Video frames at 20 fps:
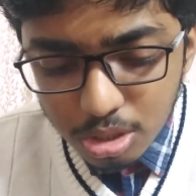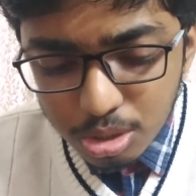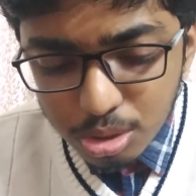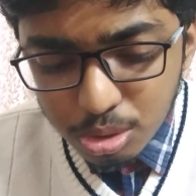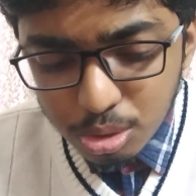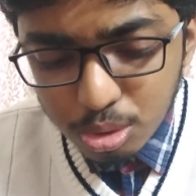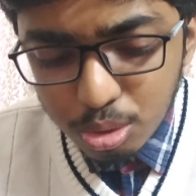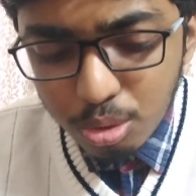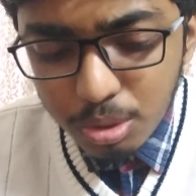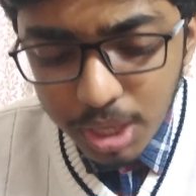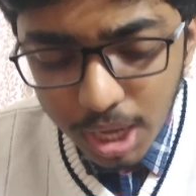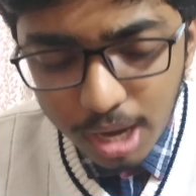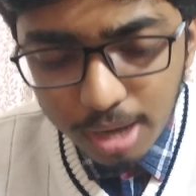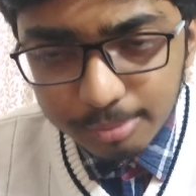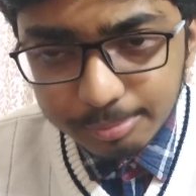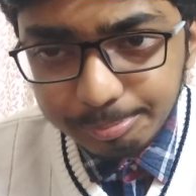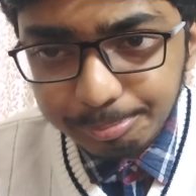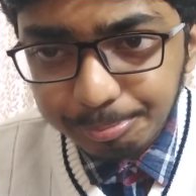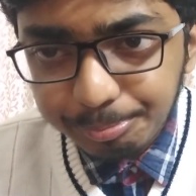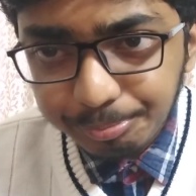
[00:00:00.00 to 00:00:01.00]
So
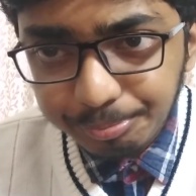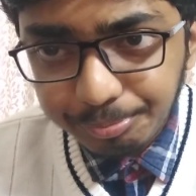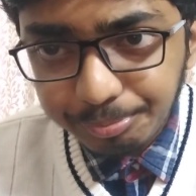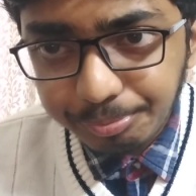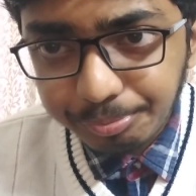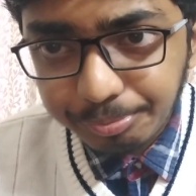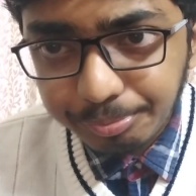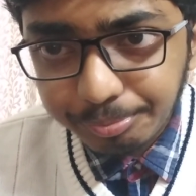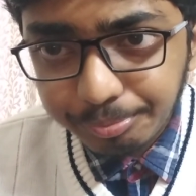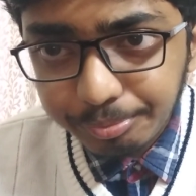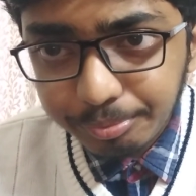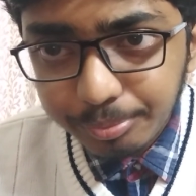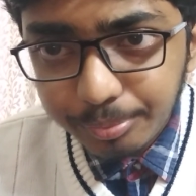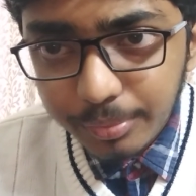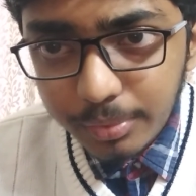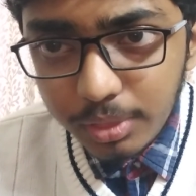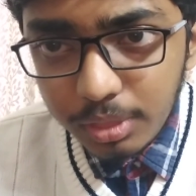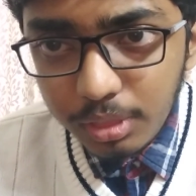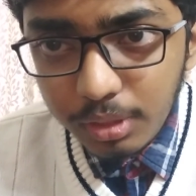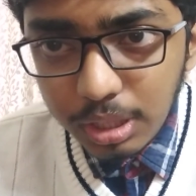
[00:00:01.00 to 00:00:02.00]
yeah,
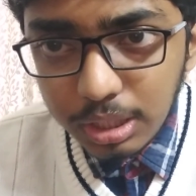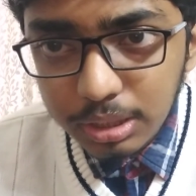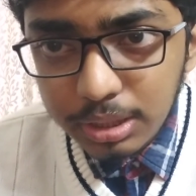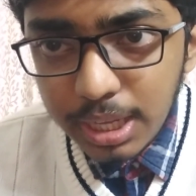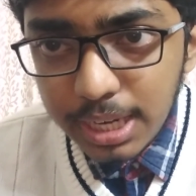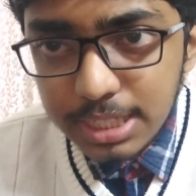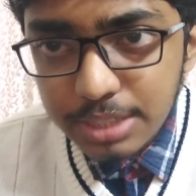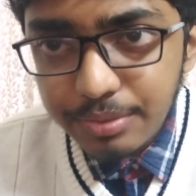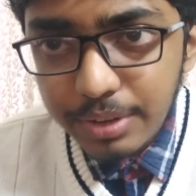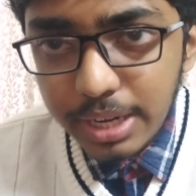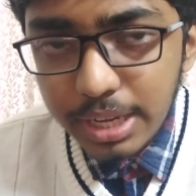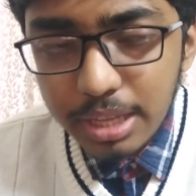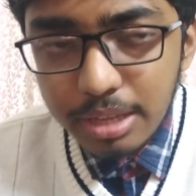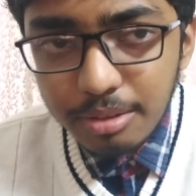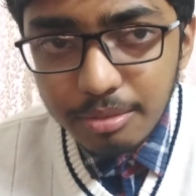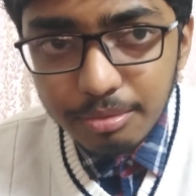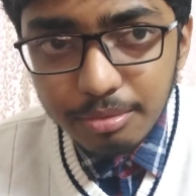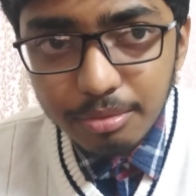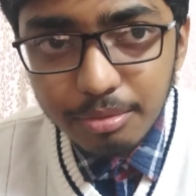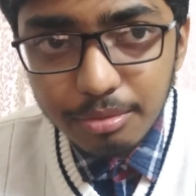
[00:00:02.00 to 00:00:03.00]
that's
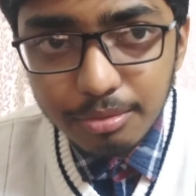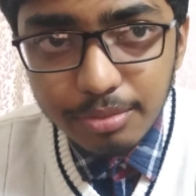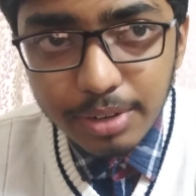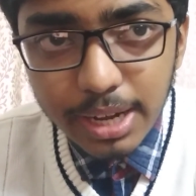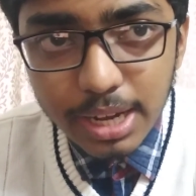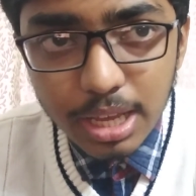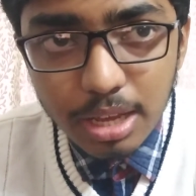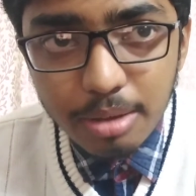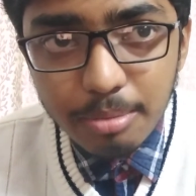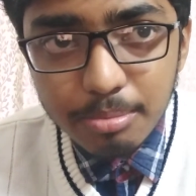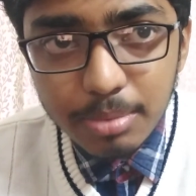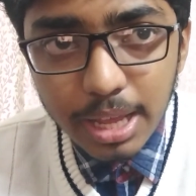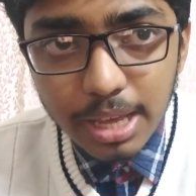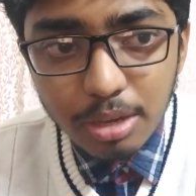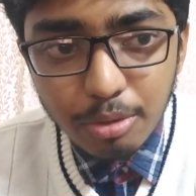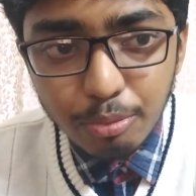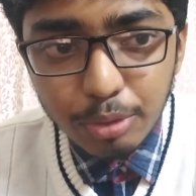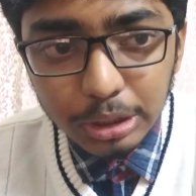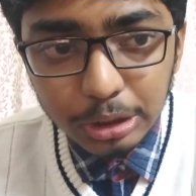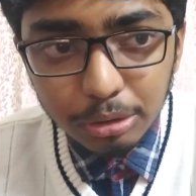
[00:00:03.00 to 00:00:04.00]
very
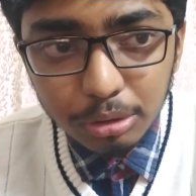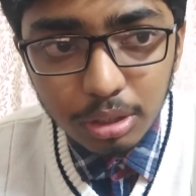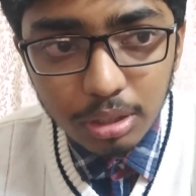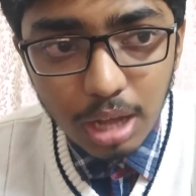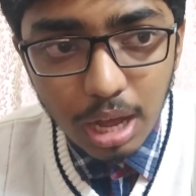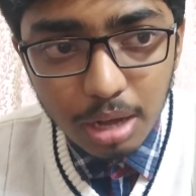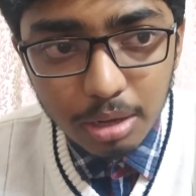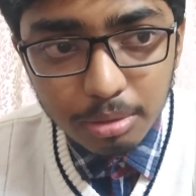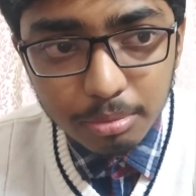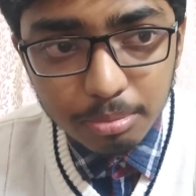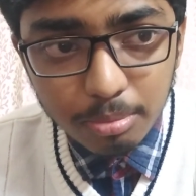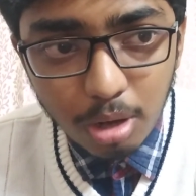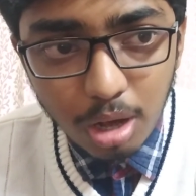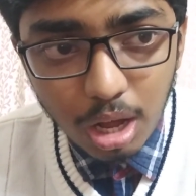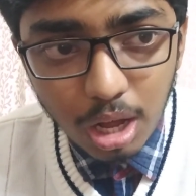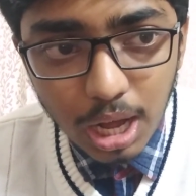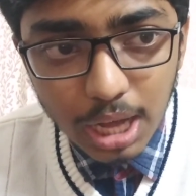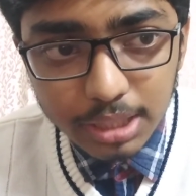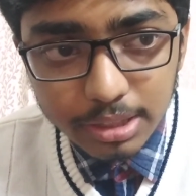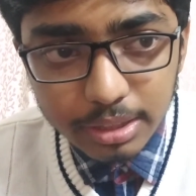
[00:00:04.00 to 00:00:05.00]
like we should,
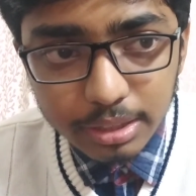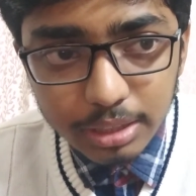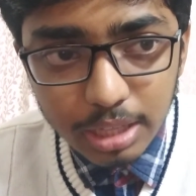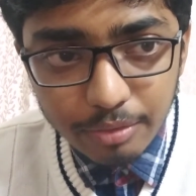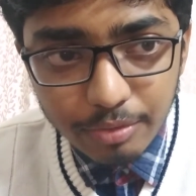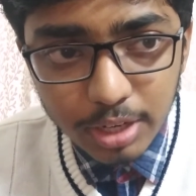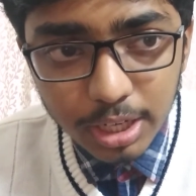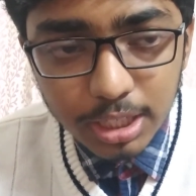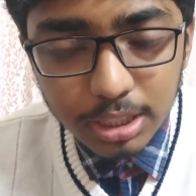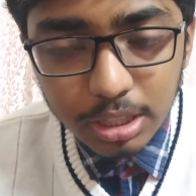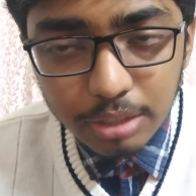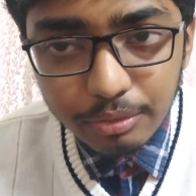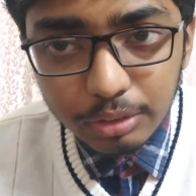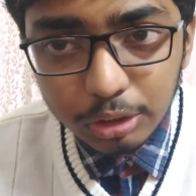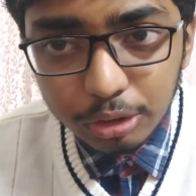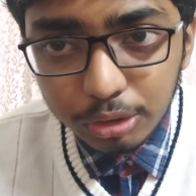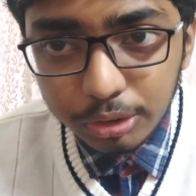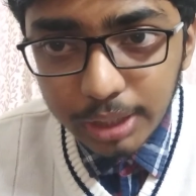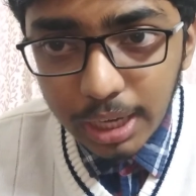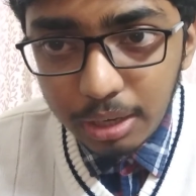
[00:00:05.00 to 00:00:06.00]
I definitely think we
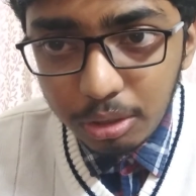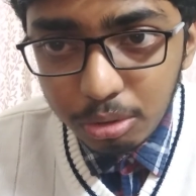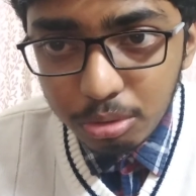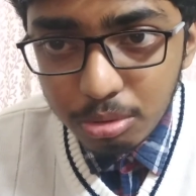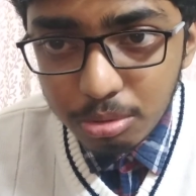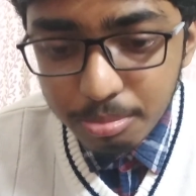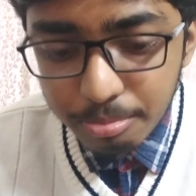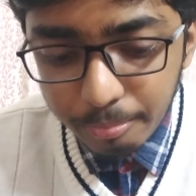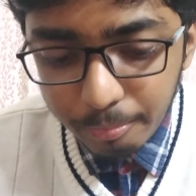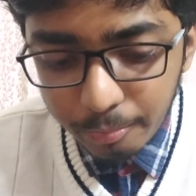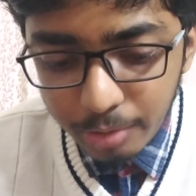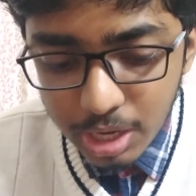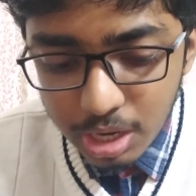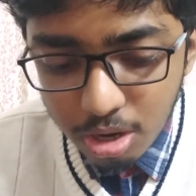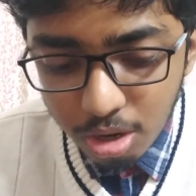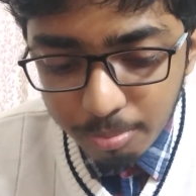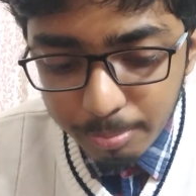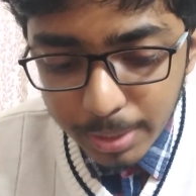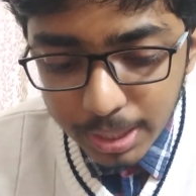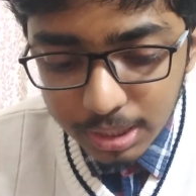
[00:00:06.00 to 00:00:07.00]
should try to
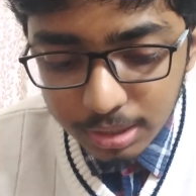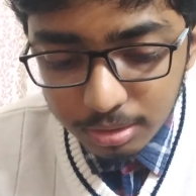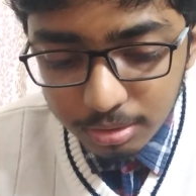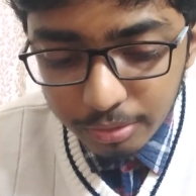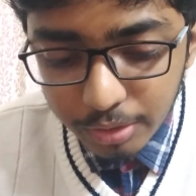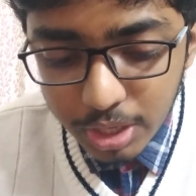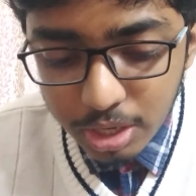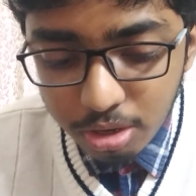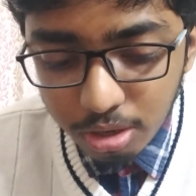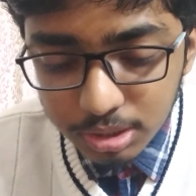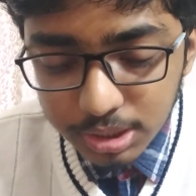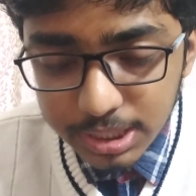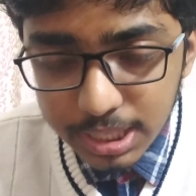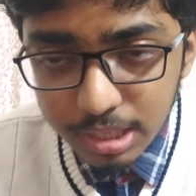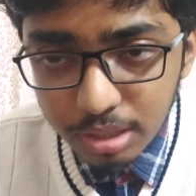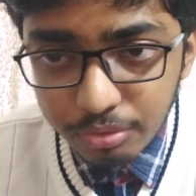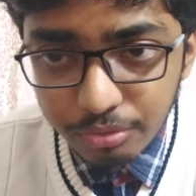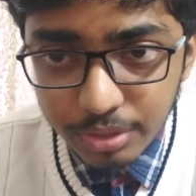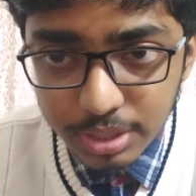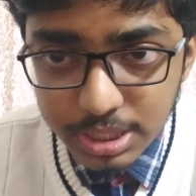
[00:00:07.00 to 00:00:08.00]

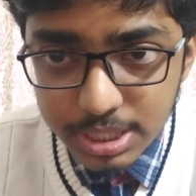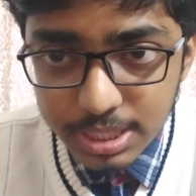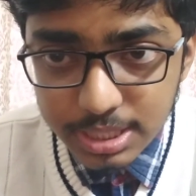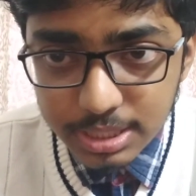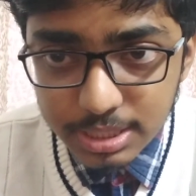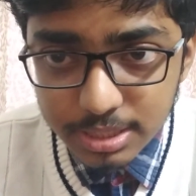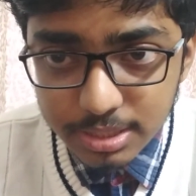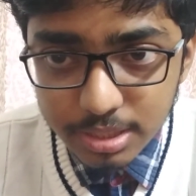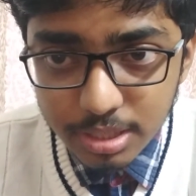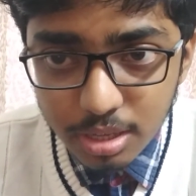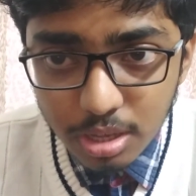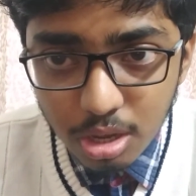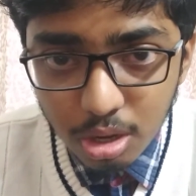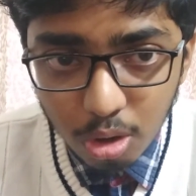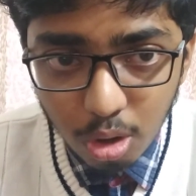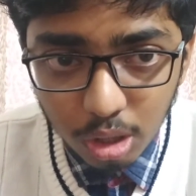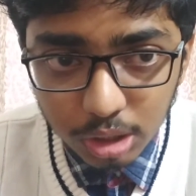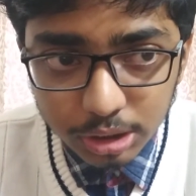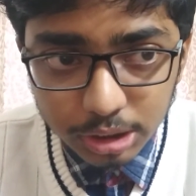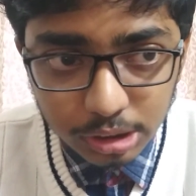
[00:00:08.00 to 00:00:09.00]
reconcile physics,
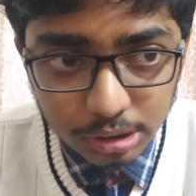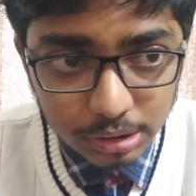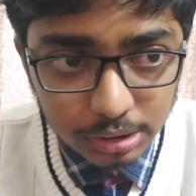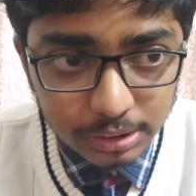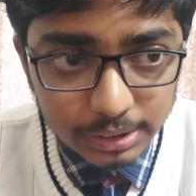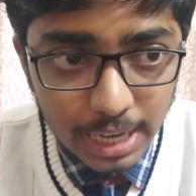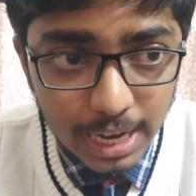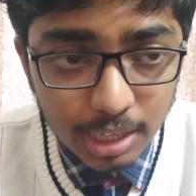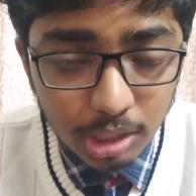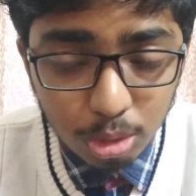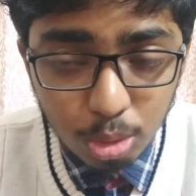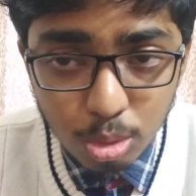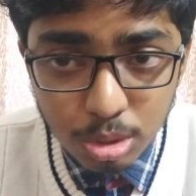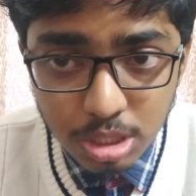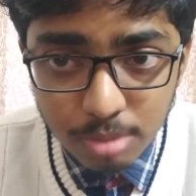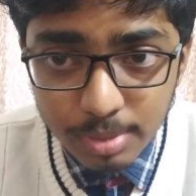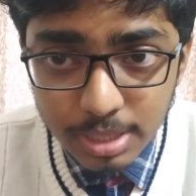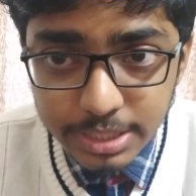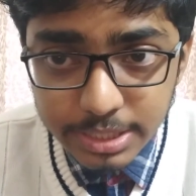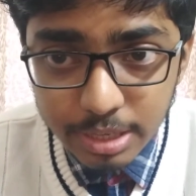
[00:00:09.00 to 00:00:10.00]
consciousness, and to
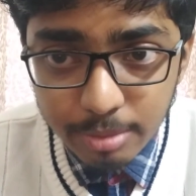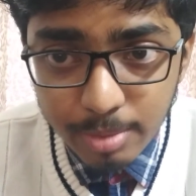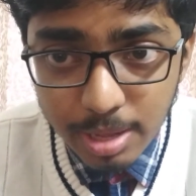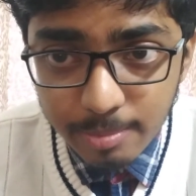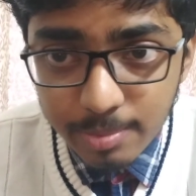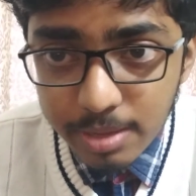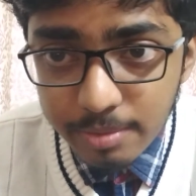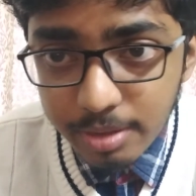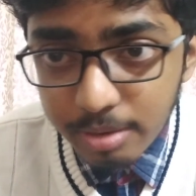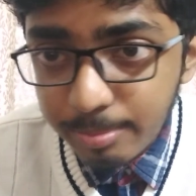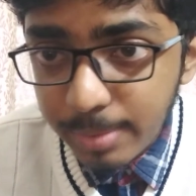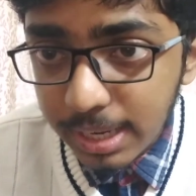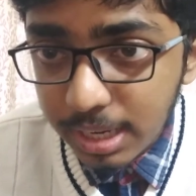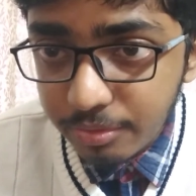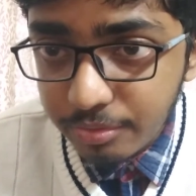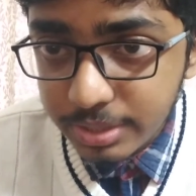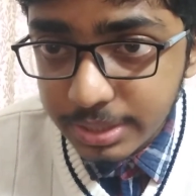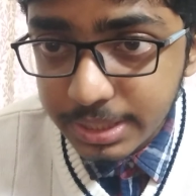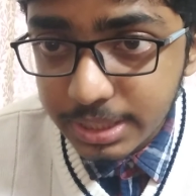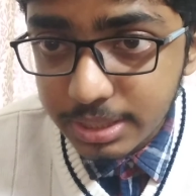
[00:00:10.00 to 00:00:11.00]
some extent maybe even
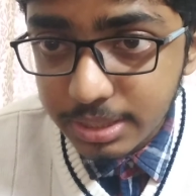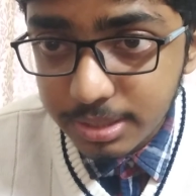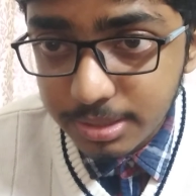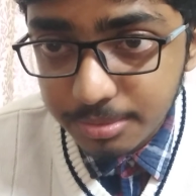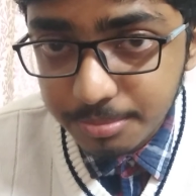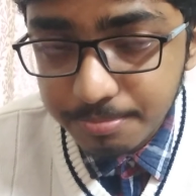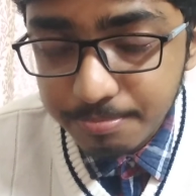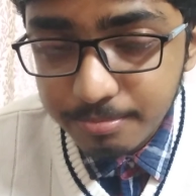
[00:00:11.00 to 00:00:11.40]
metaphysics.